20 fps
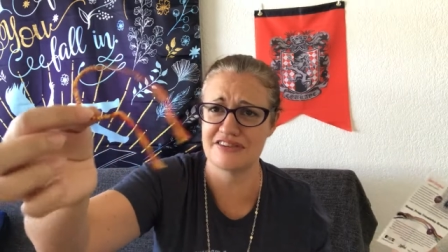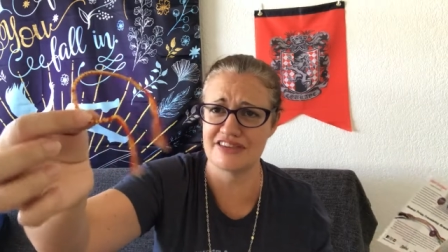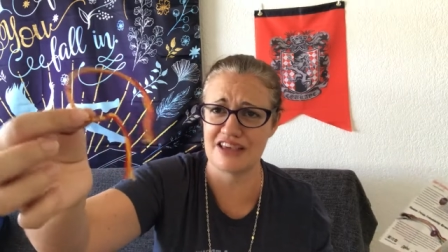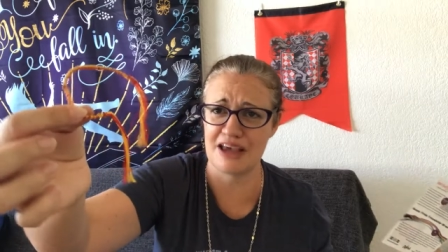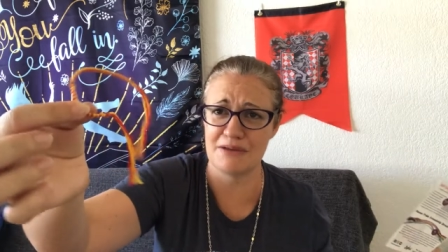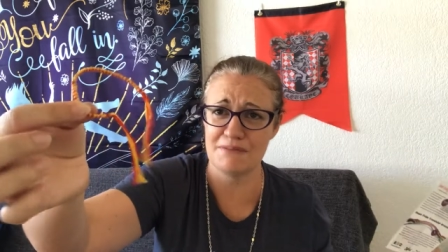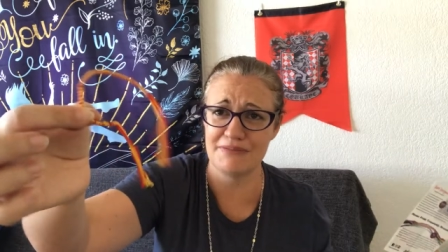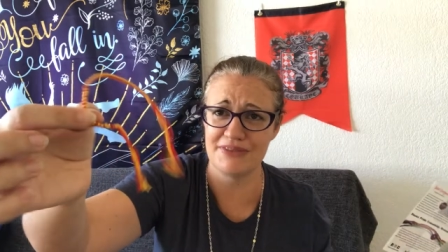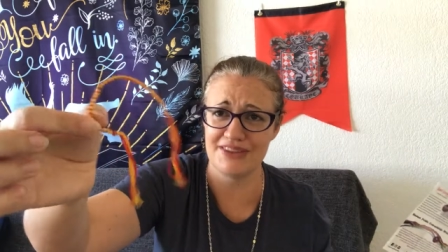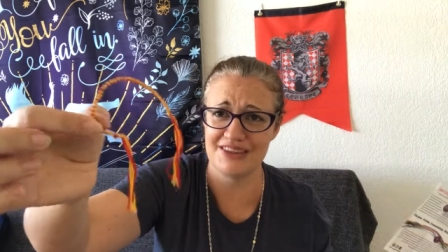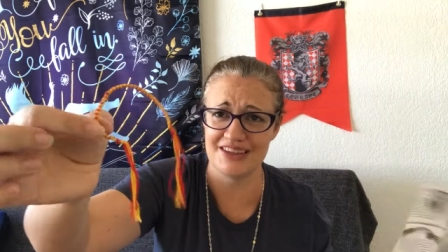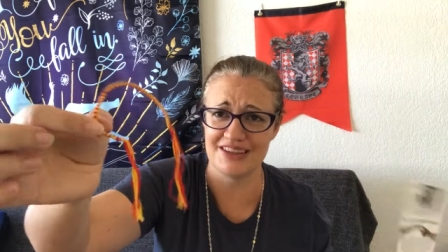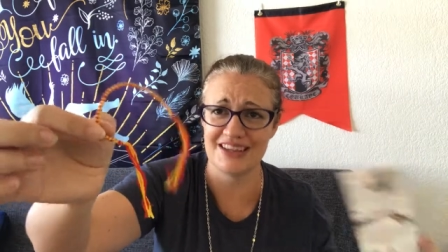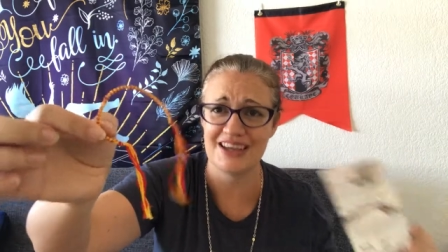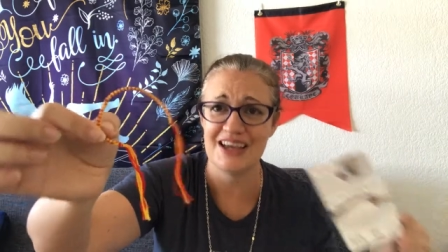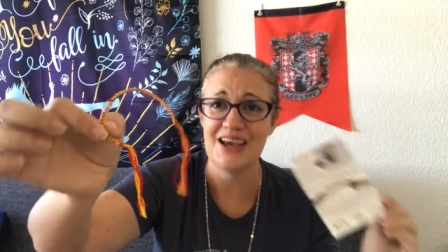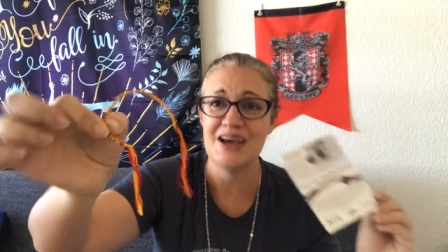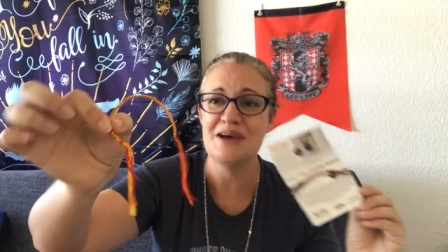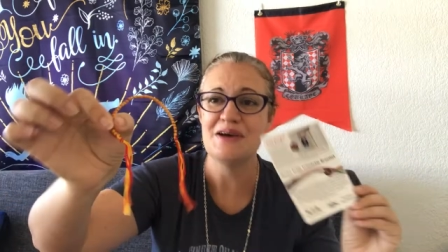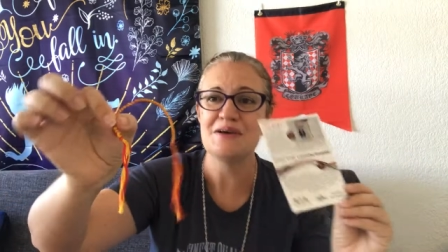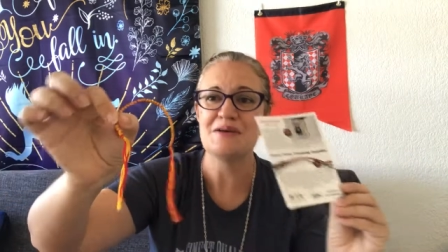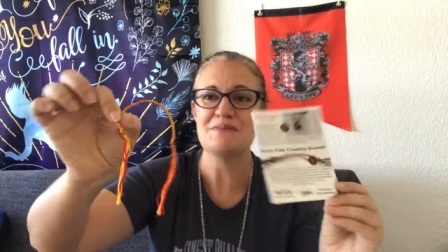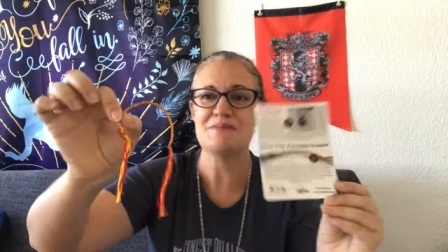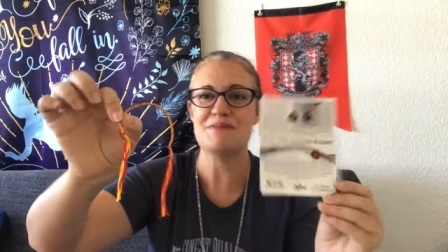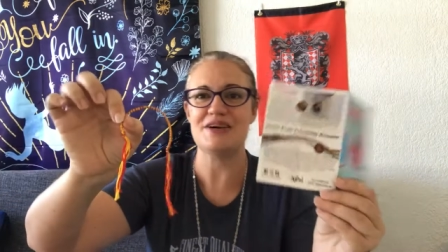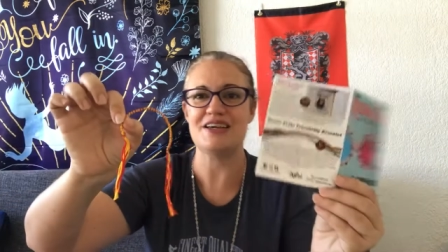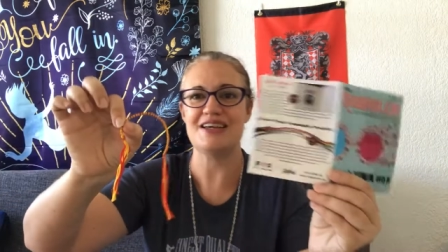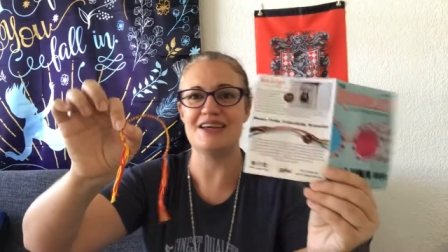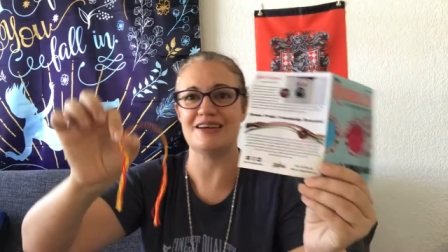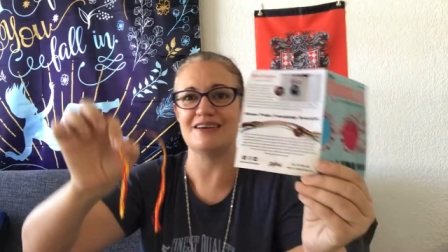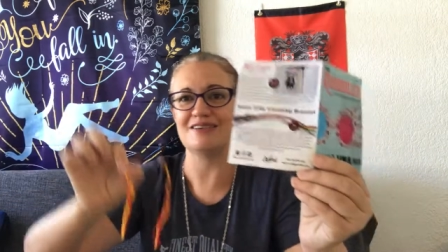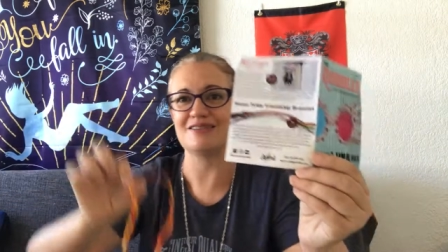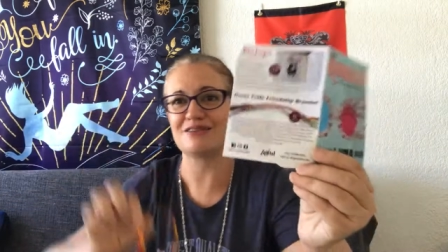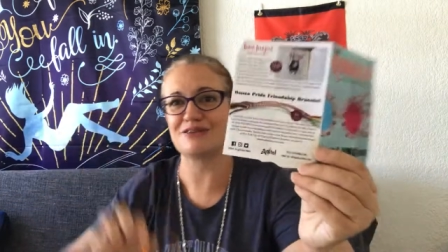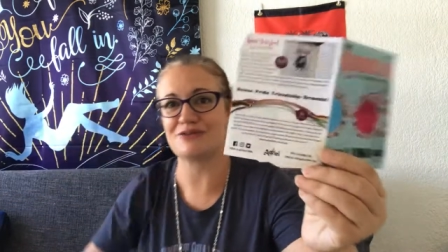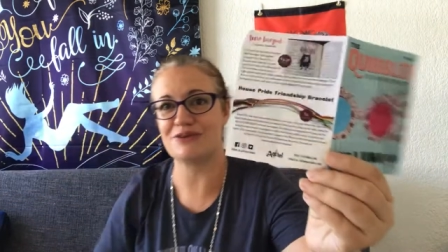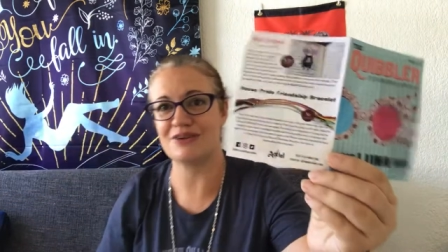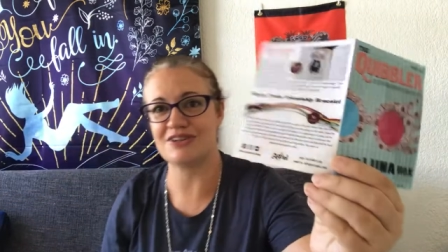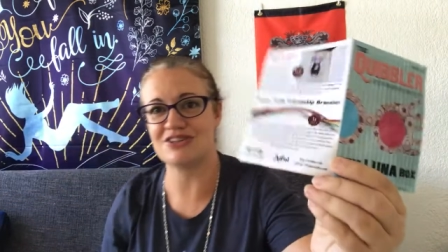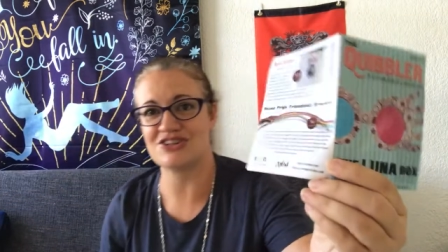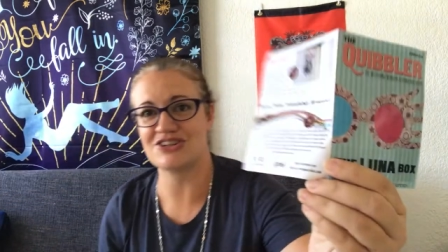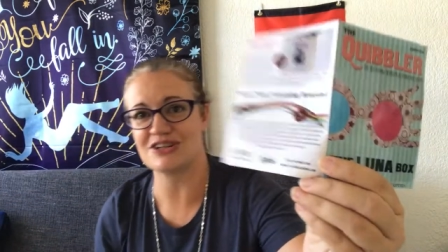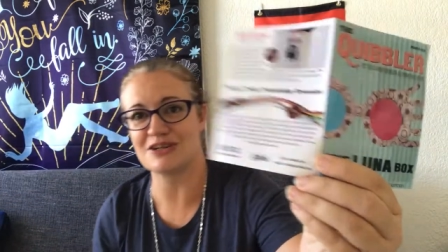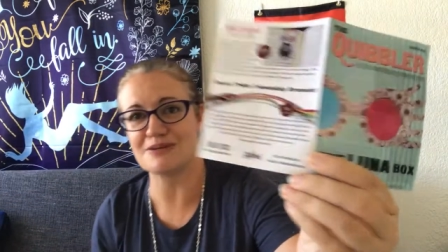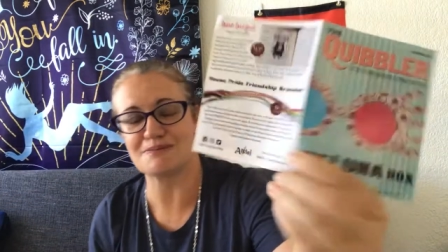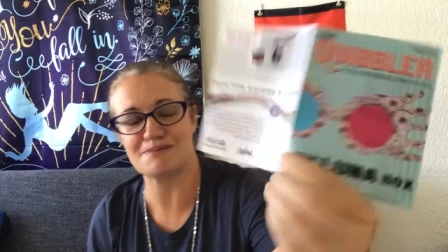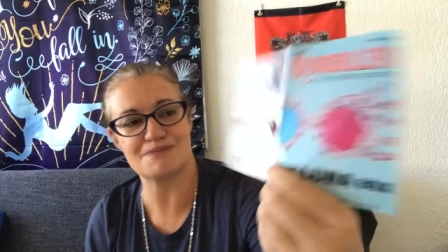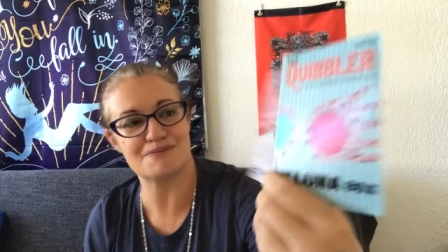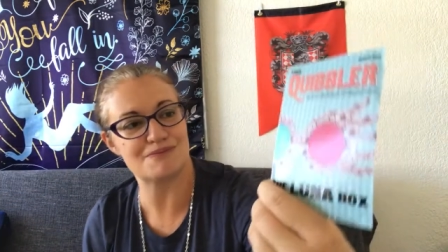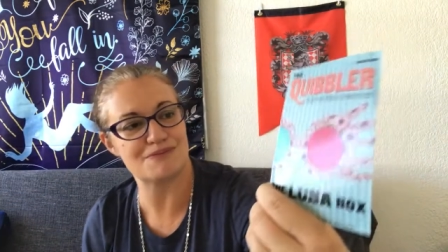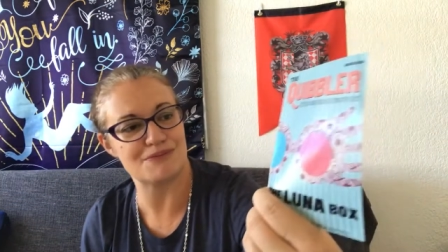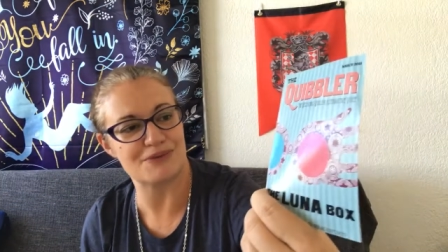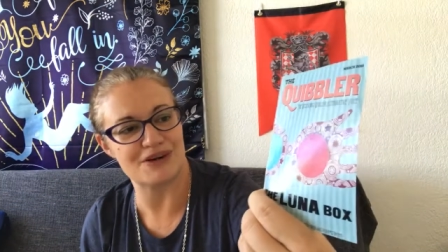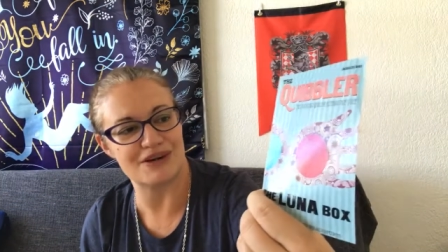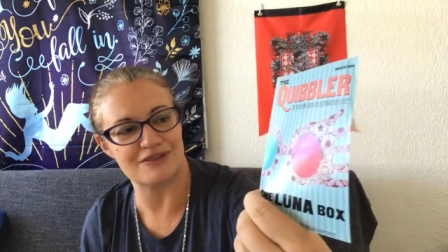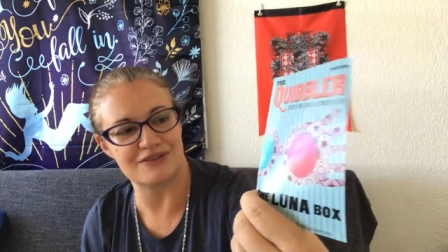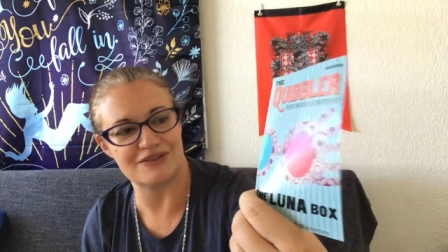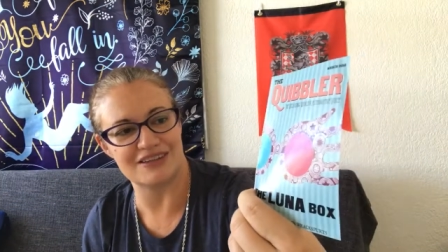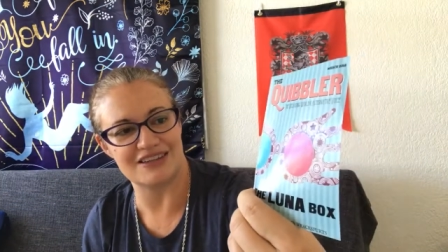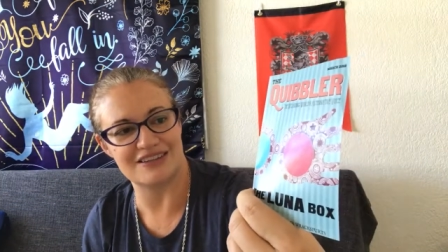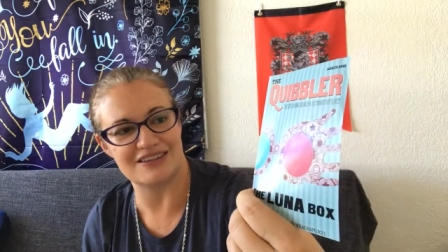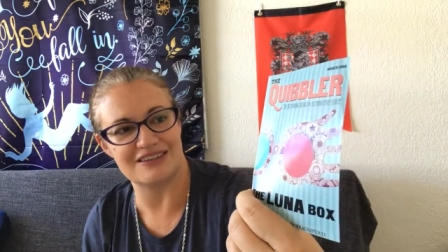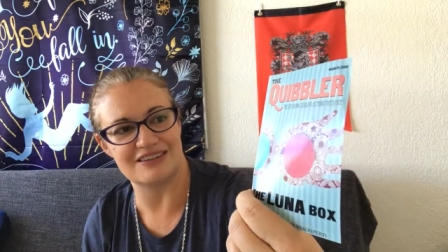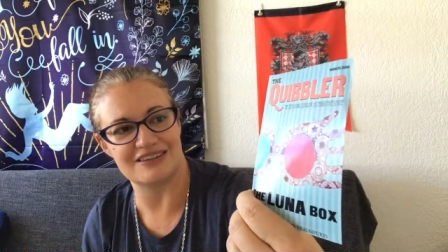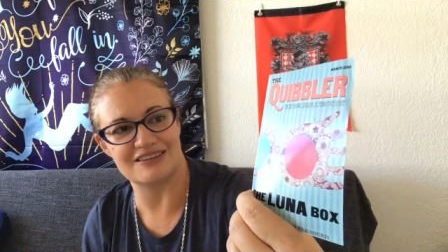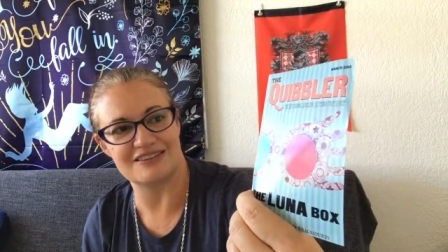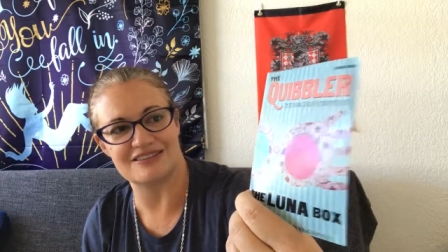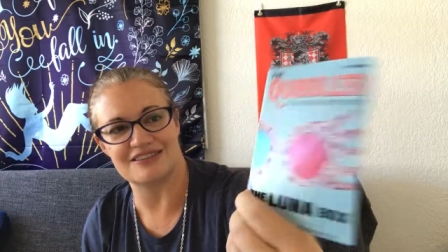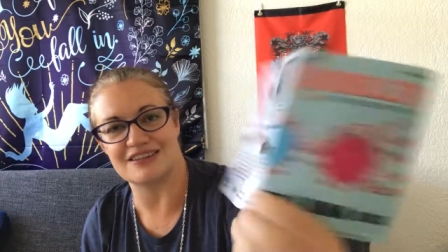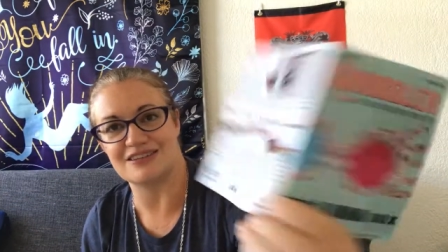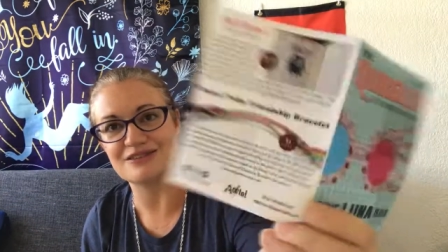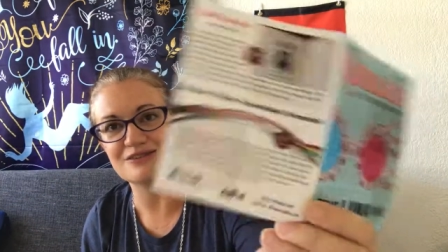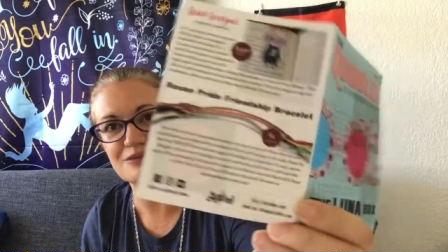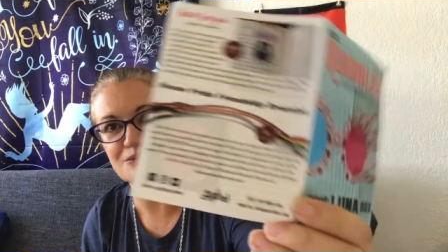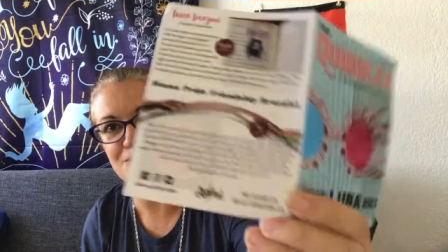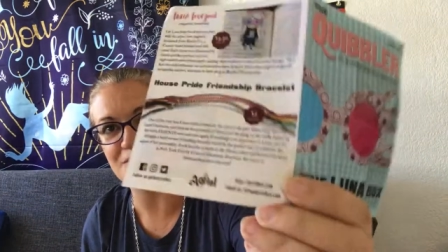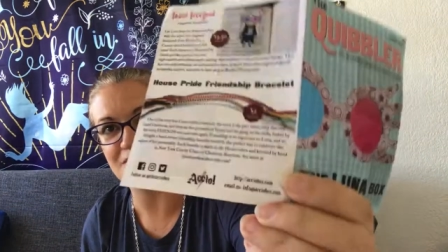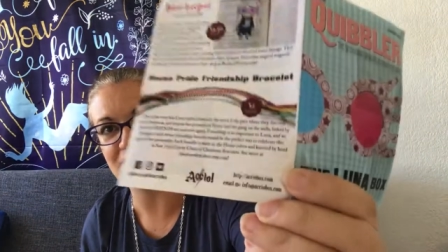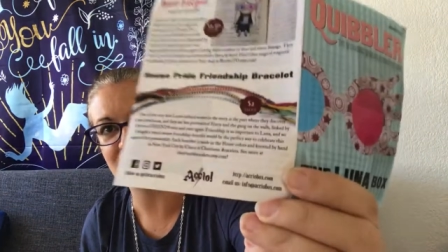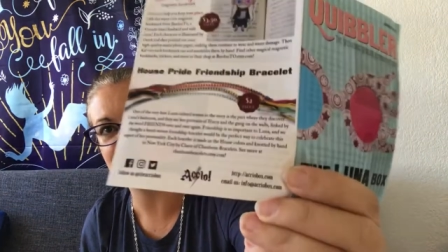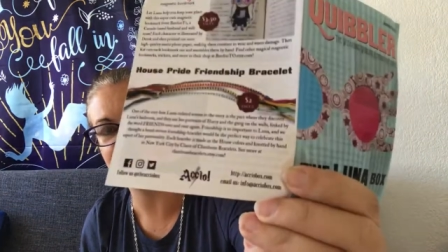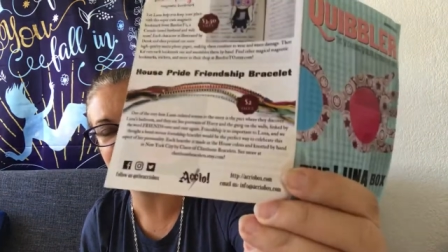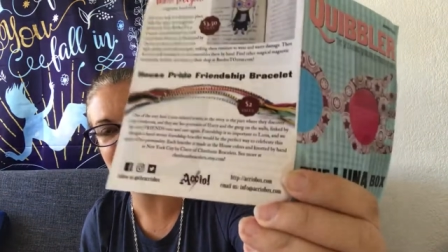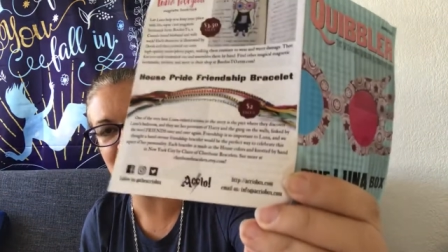or something. But yeah, it's a friendship bracelet and they say it's worth